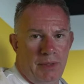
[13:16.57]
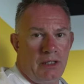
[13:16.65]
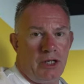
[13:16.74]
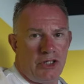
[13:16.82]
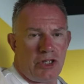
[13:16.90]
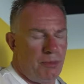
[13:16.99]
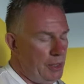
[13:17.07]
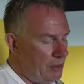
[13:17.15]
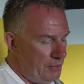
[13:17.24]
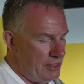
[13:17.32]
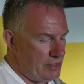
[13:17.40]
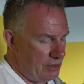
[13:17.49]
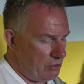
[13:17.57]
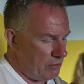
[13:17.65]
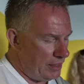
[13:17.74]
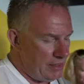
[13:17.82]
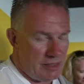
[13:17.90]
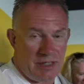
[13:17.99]
luggage compartment isn't
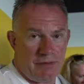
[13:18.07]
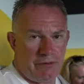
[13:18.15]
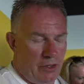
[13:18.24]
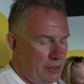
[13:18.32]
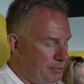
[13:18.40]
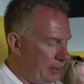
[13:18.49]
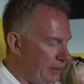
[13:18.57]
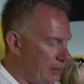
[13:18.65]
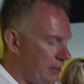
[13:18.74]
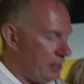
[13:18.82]
great, isn't very big,